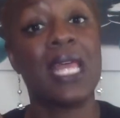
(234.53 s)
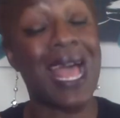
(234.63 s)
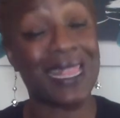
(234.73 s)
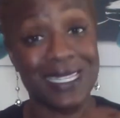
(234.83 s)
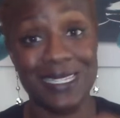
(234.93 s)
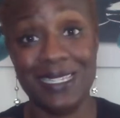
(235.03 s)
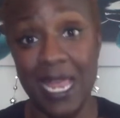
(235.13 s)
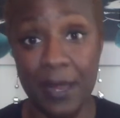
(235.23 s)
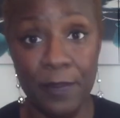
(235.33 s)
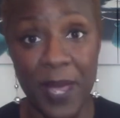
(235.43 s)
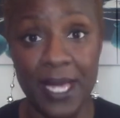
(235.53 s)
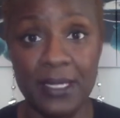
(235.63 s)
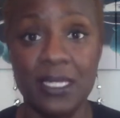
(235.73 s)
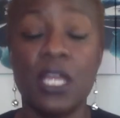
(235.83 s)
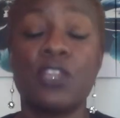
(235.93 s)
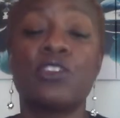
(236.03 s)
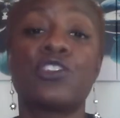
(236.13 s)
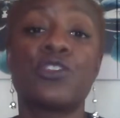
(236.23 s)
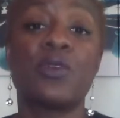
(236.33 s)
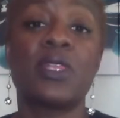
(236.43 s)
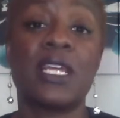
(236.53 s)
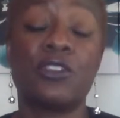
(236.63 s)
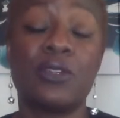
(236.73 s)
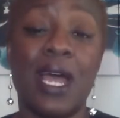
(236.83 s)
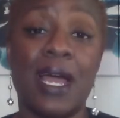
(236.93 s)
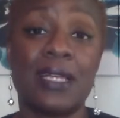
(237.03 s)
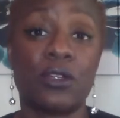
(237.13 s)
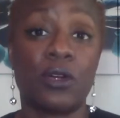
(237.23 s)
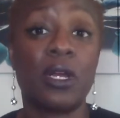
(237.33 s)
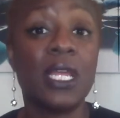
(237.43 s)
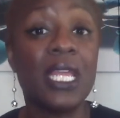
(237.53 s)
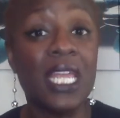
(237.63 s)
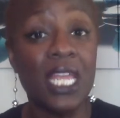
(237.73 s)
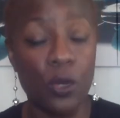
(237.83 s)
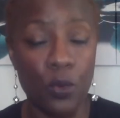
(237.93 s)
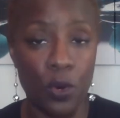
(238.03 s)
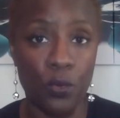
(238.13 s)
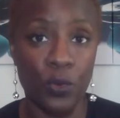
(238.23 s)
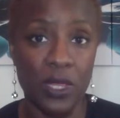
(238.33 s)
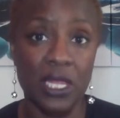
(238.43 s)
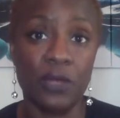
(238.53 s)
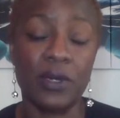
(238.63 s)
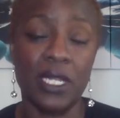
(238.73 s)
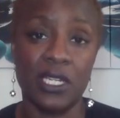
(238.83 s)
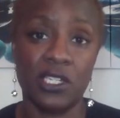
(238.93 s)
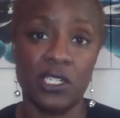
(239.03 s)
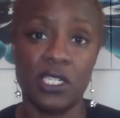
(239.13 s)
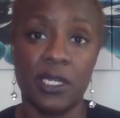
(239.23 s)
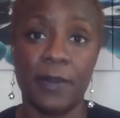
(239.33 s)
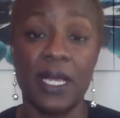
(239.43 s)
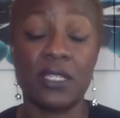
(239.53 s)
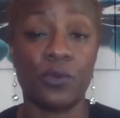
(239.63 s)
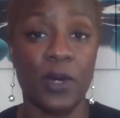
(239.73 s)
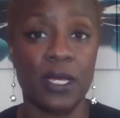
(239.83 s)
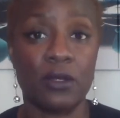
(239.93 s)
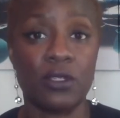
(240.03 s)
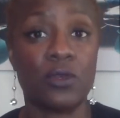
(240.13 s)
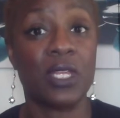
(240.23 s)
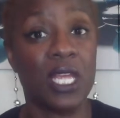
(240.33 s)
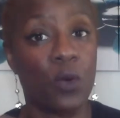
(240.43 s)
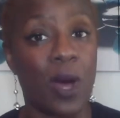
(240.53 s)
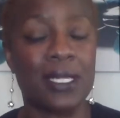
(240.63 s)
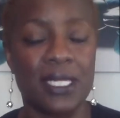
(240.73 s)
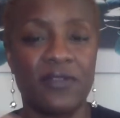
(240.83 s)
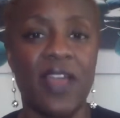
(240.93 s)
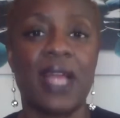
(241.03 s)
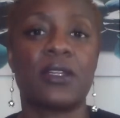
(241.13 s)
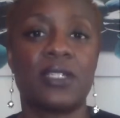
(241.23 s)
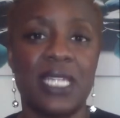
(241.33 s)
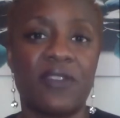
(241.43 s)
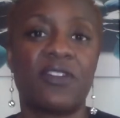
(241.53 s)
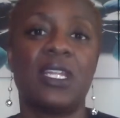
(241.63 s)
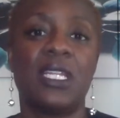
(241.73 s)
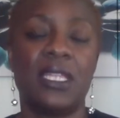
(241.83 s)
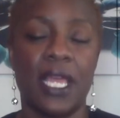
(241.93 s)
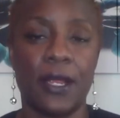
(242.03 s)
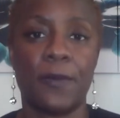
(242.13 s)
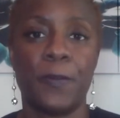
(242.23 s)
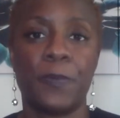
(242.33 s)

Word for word: at the same pace, you're showing that you guys are equal within the relationship as well. So equality factor is definitely there.